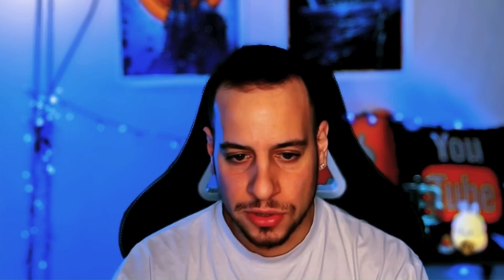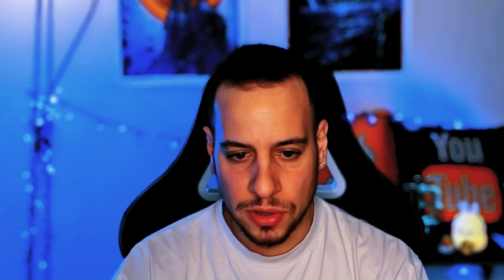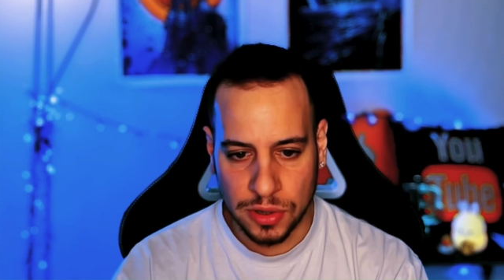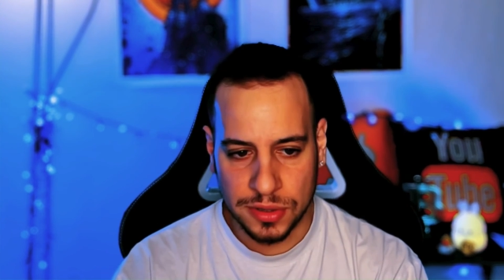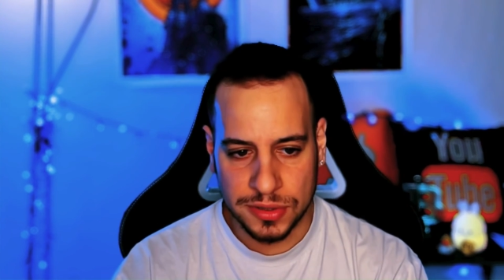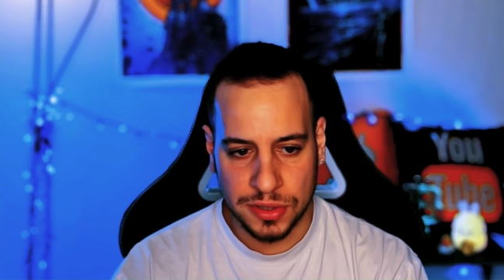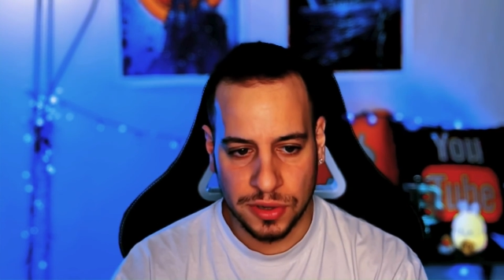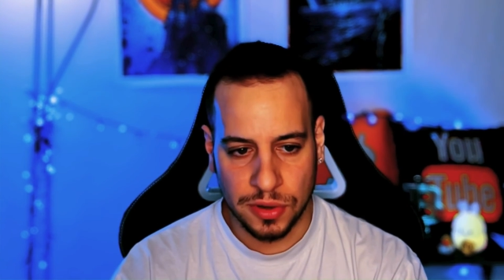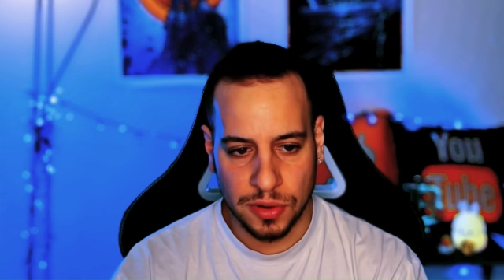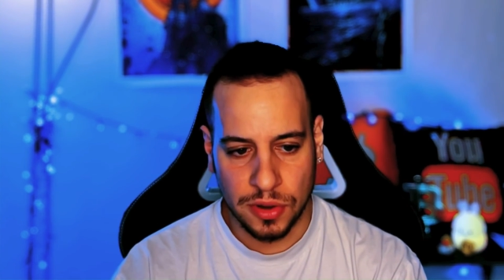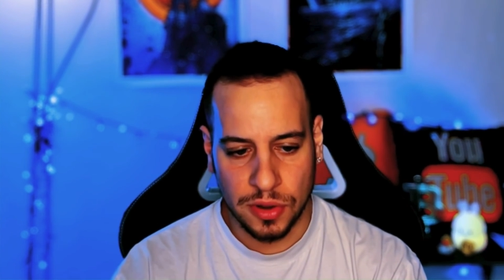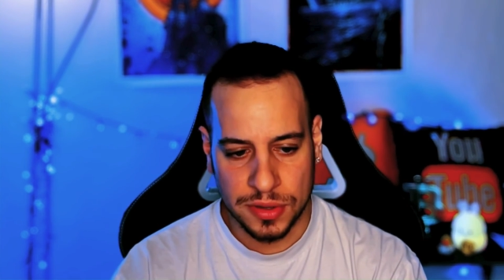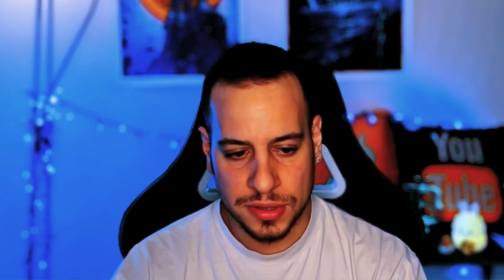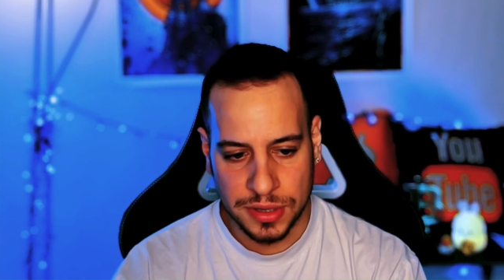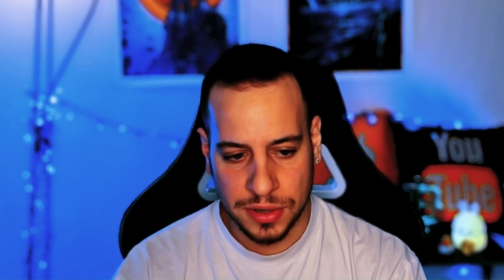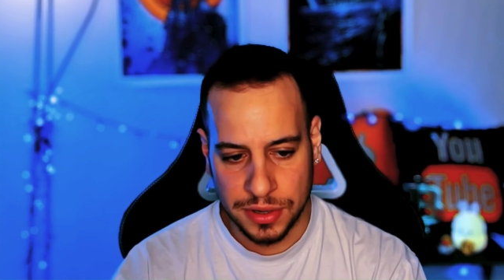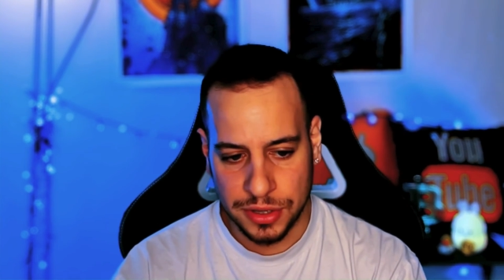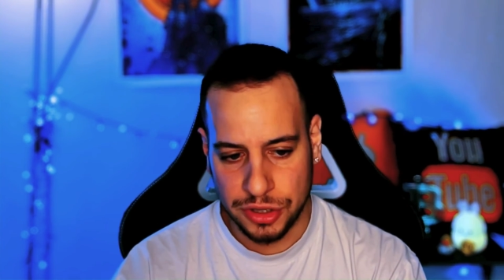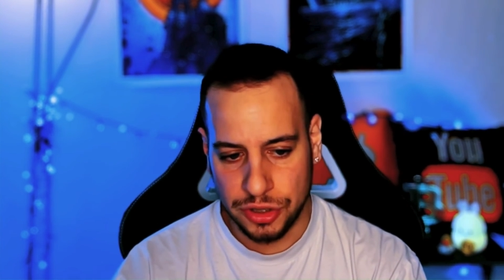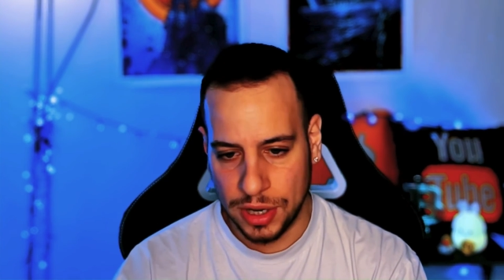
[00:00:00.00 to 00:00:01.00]
Also
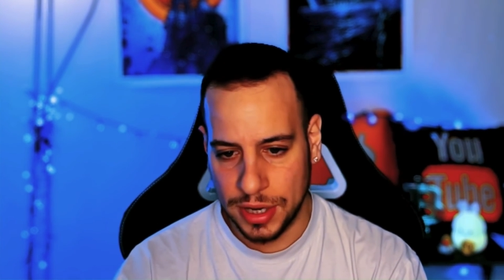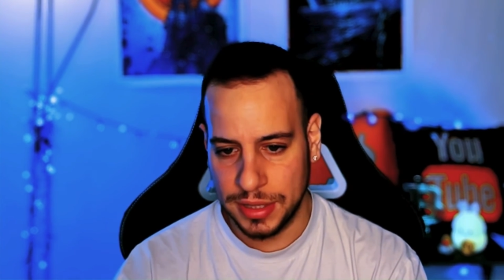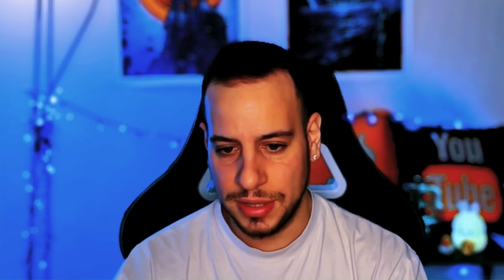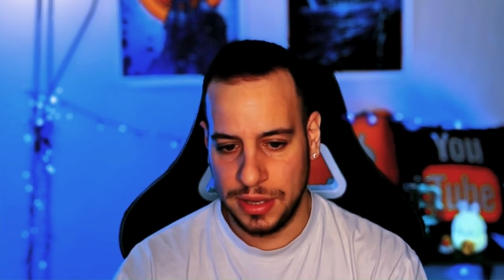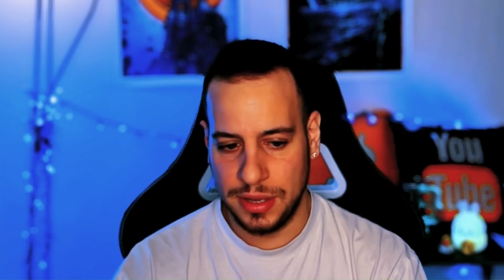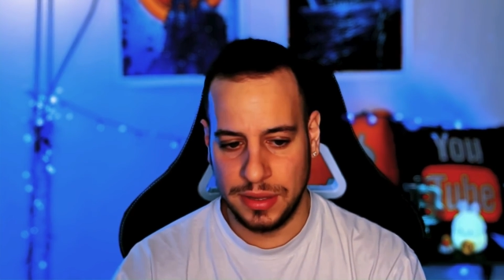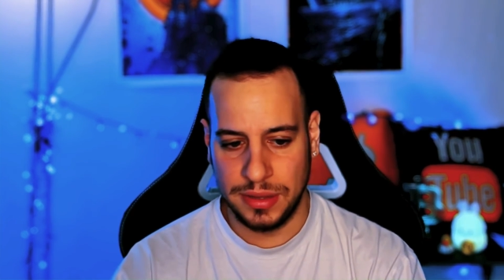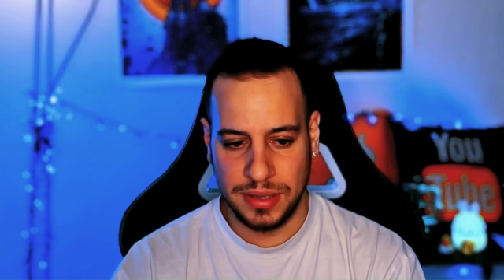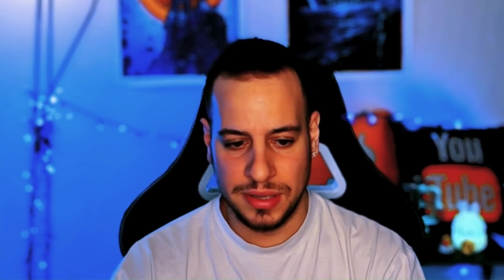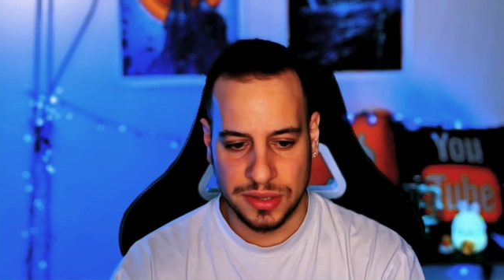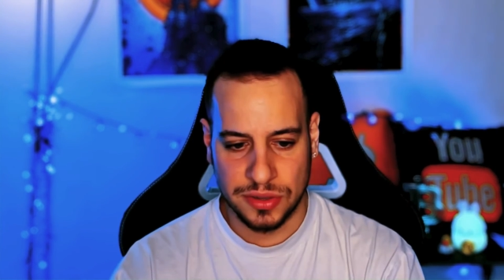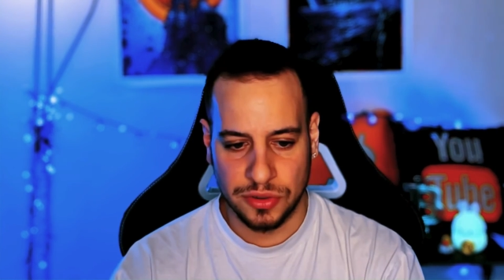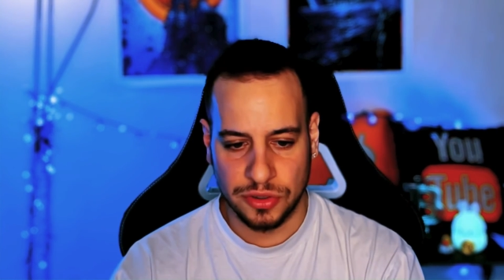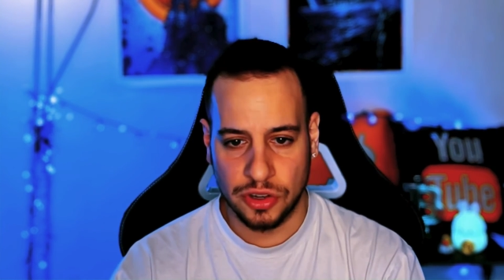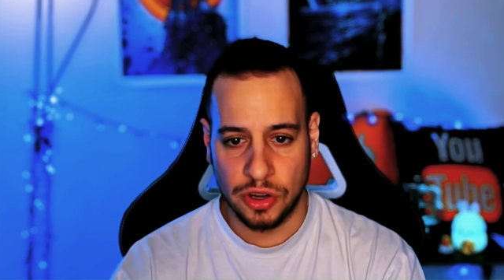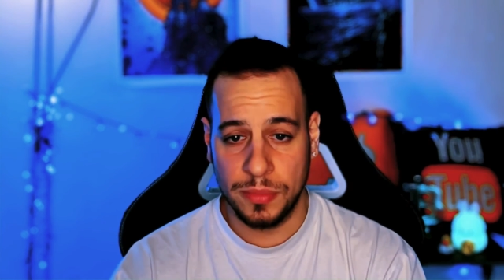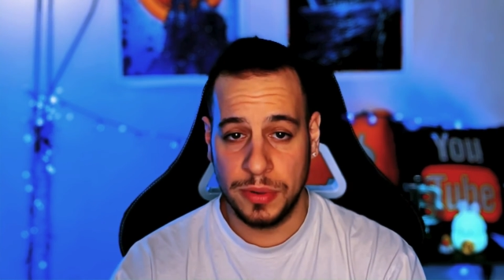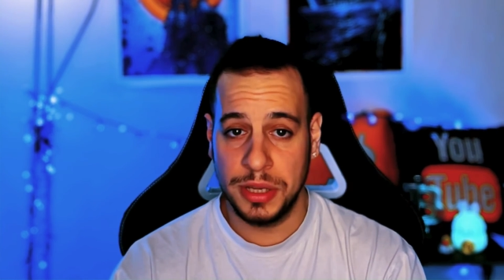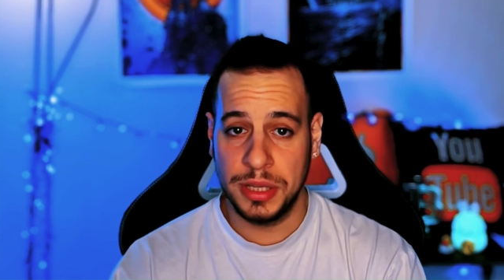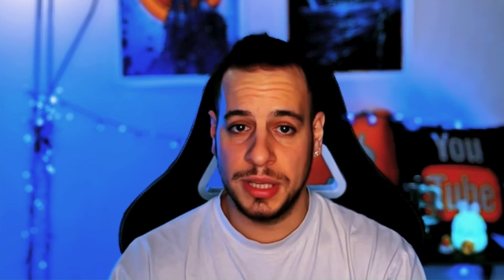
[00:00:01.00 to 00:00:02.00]
consider joining the Discord
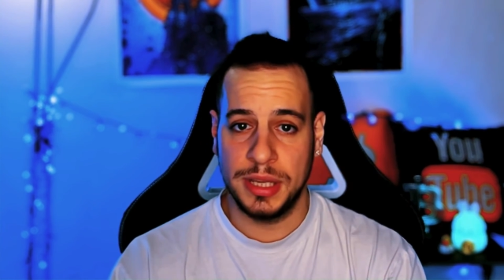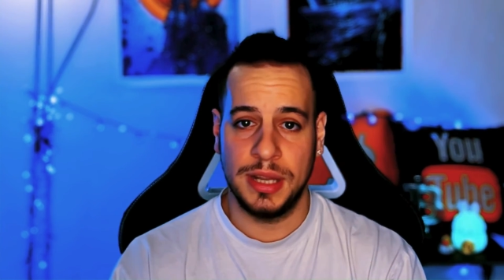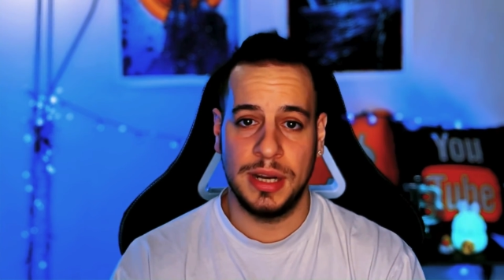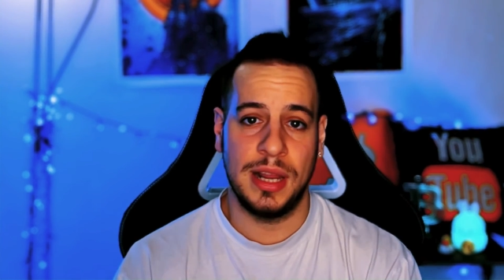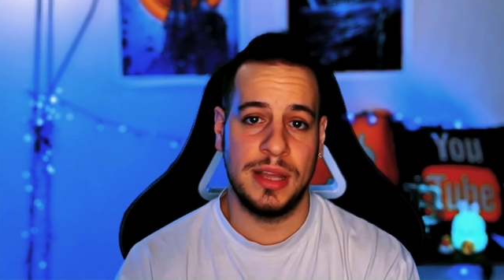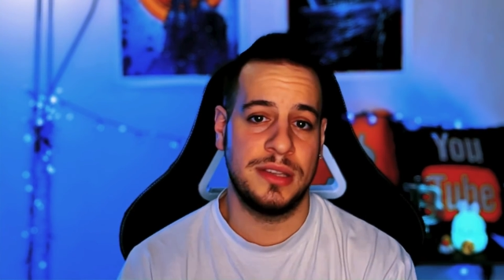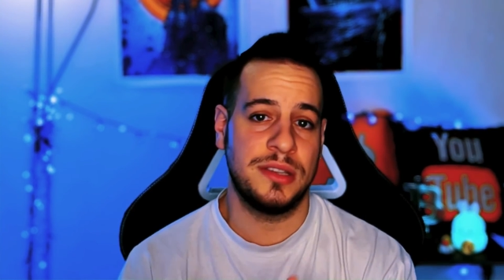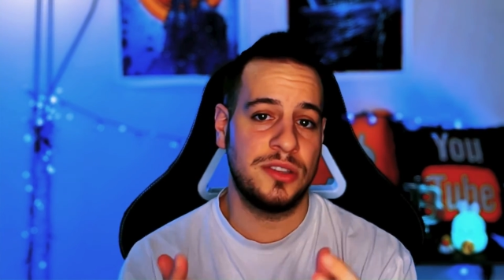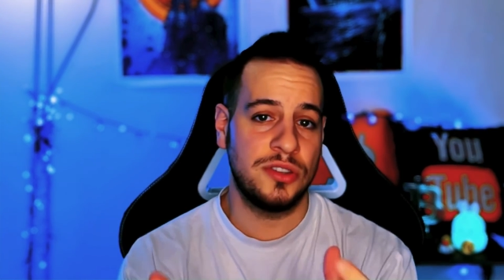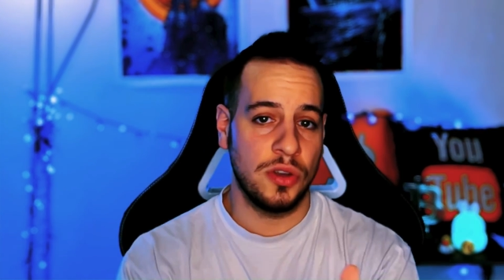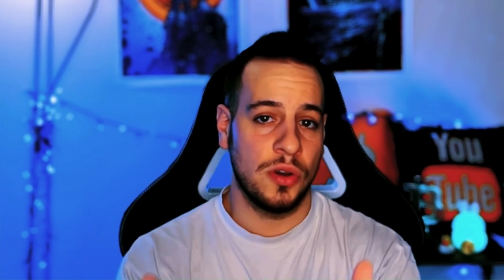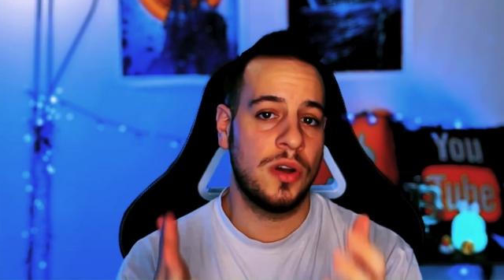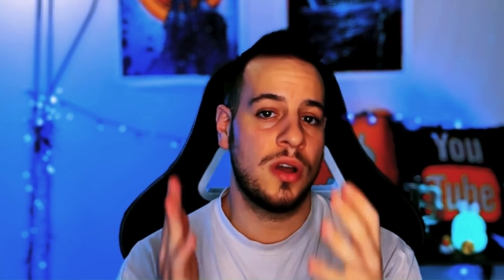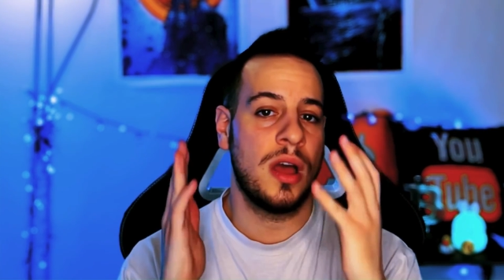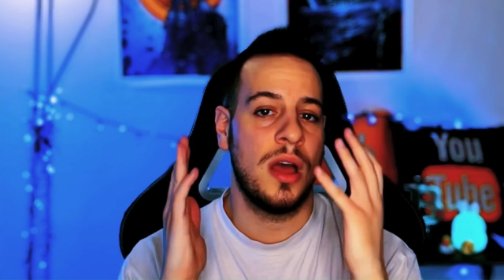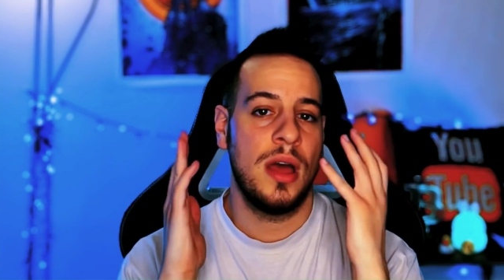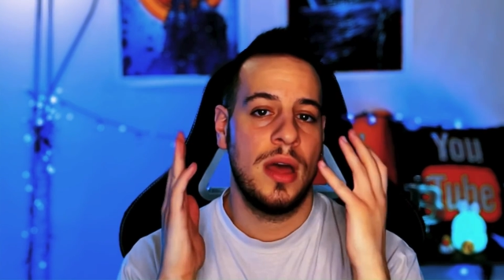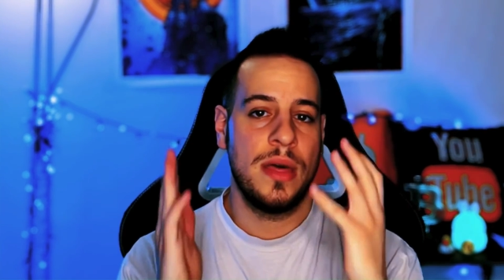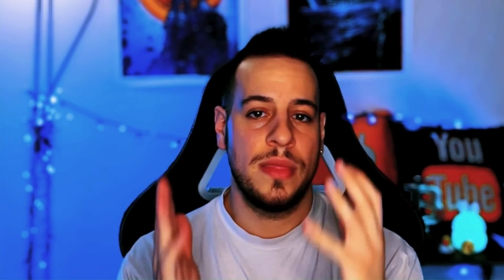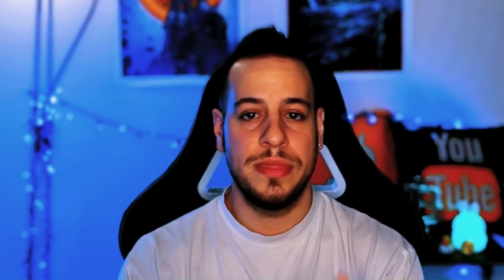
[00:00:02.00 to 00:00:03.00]
community and let's
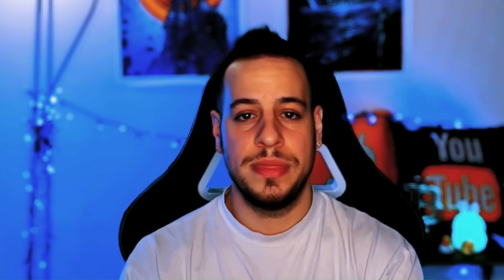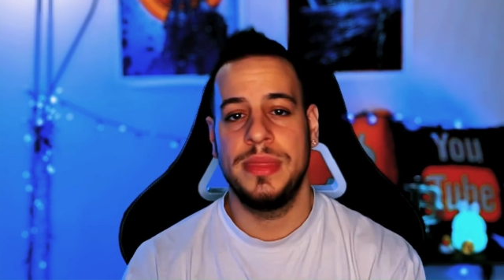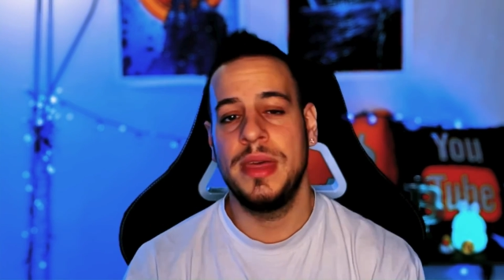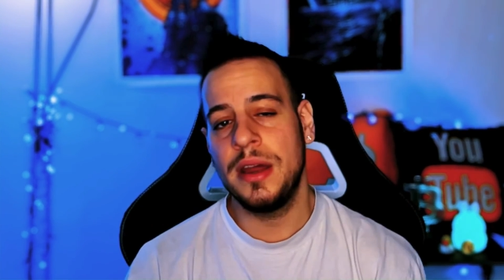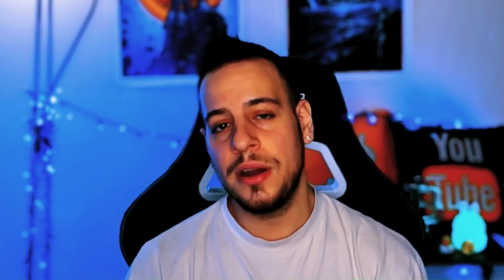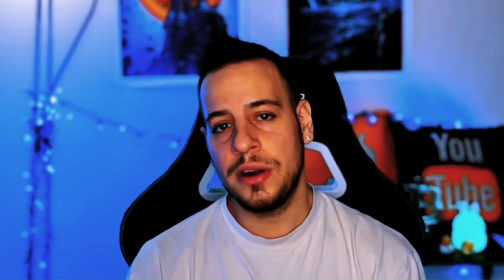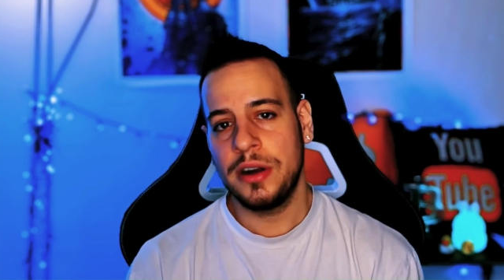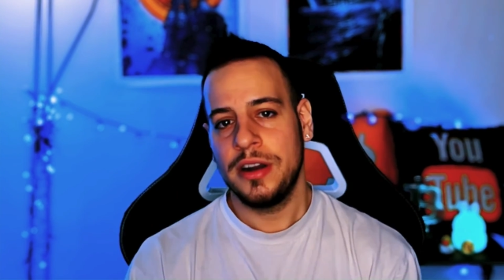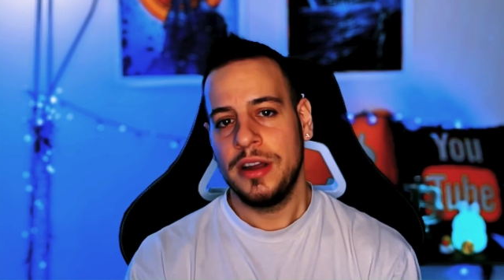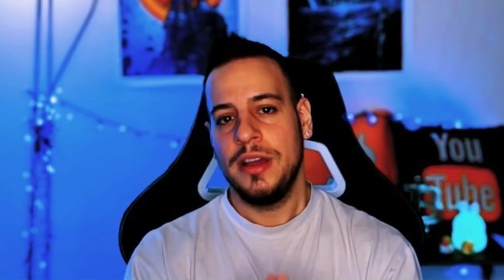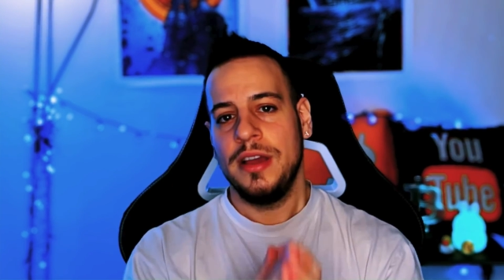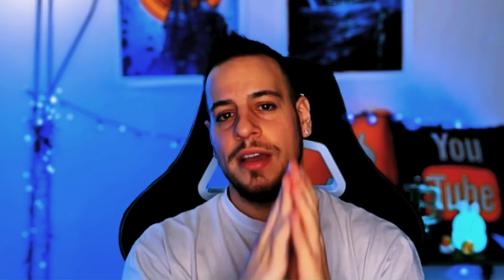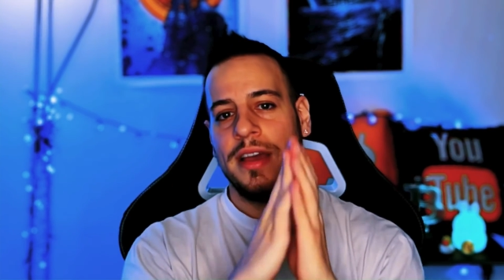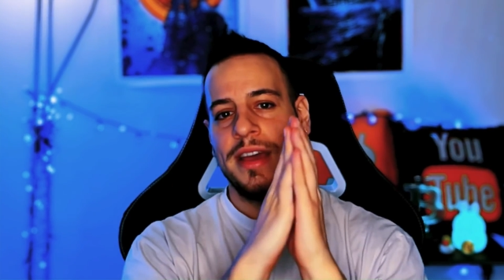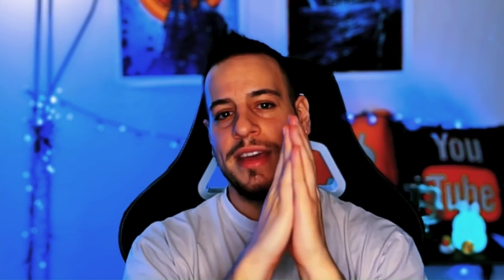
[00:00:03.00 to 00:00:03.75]
talk there.